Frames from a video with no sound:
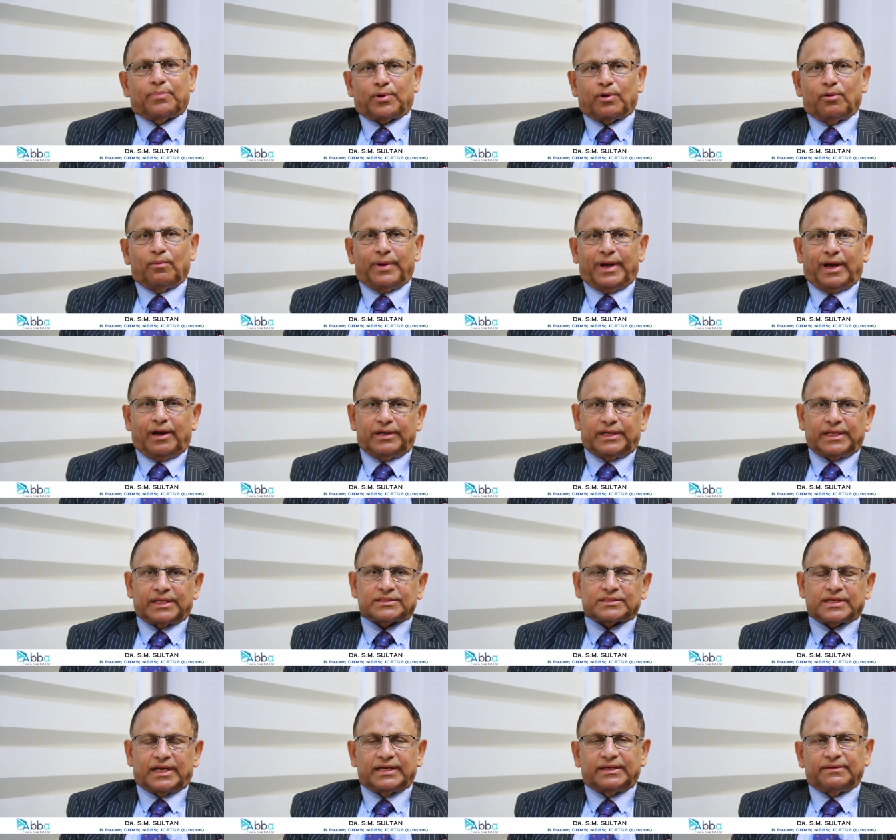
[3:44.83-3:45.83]

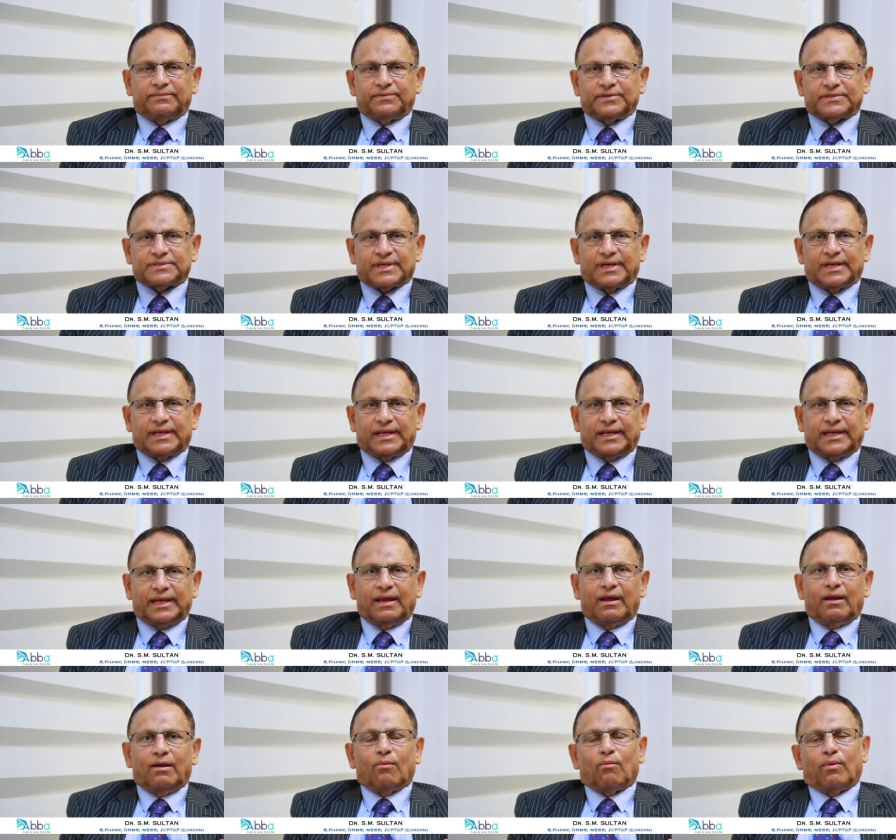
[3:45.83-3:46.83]
probiotics artificially
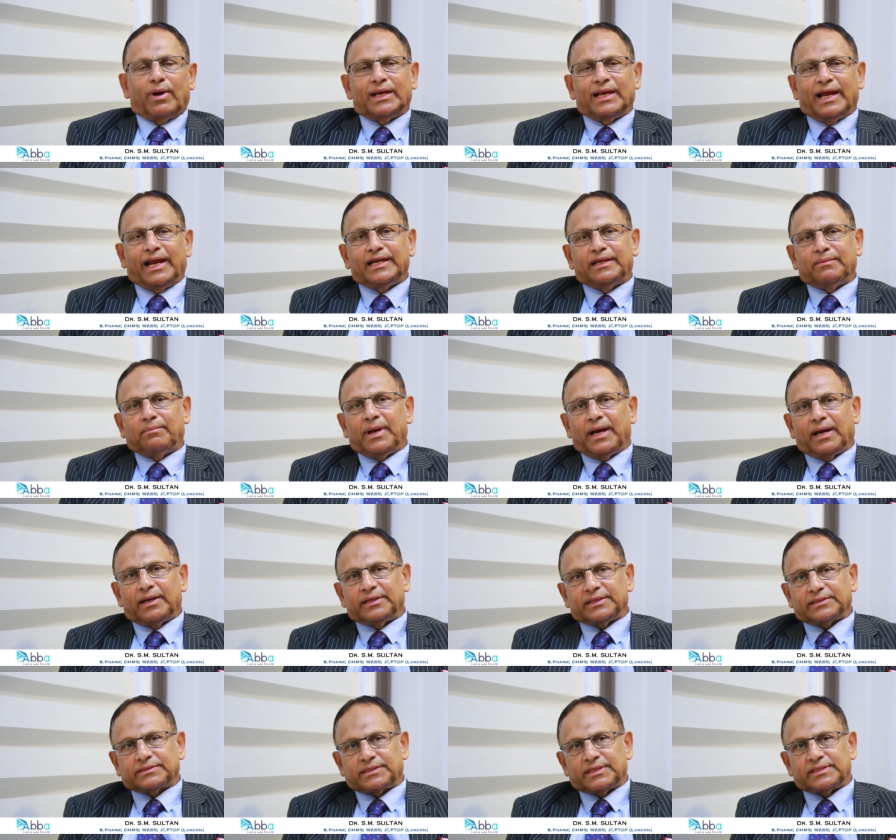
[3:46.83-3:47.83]
while
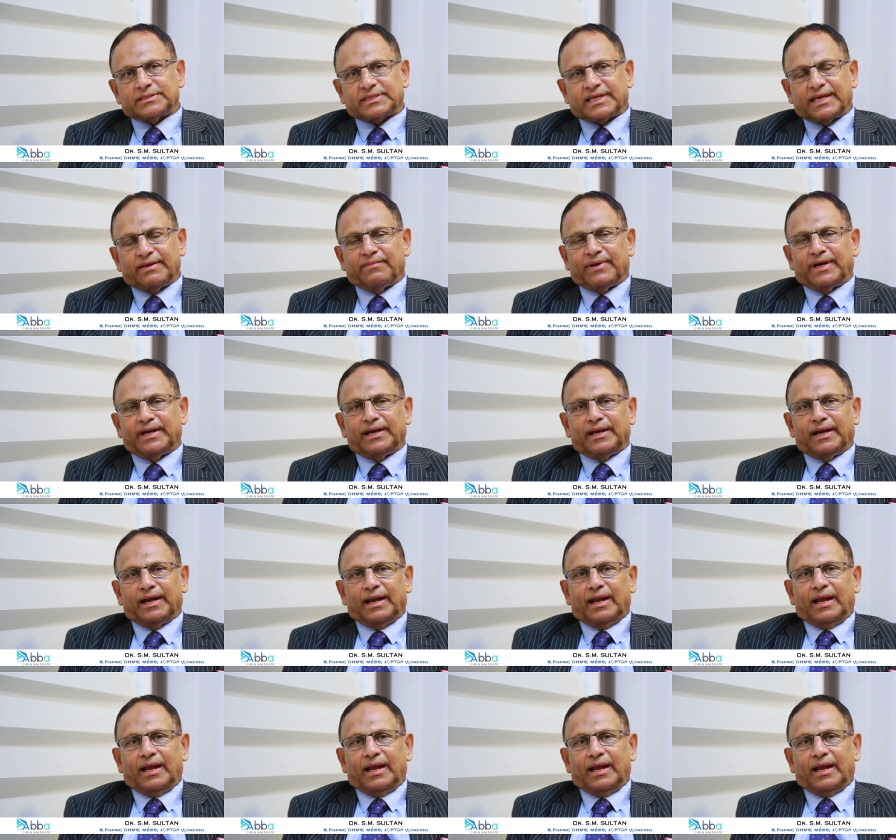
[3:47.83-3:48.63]
antibiotics is given.